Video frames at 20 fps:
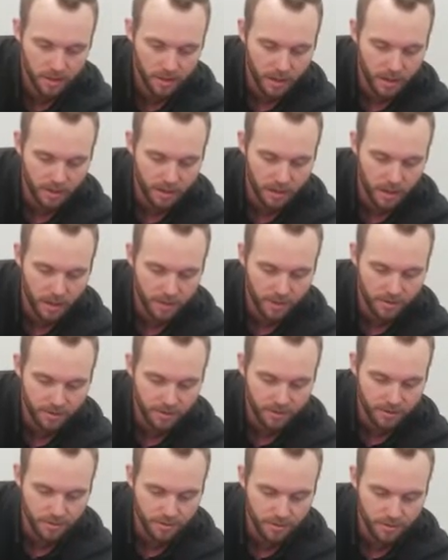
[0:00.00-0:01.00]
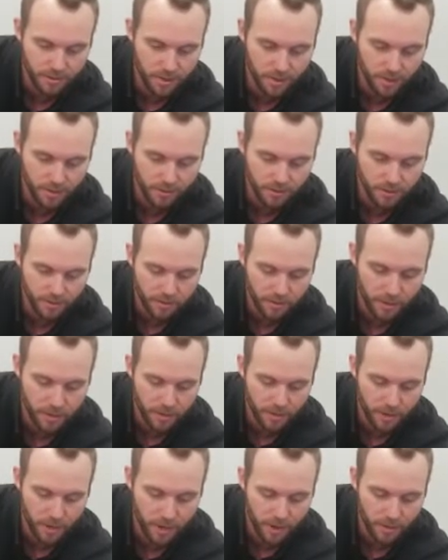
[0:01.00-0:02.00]
and then I slowly
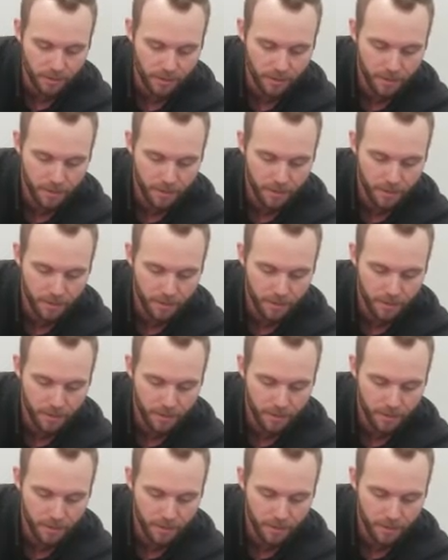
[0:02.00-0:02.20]
lower down.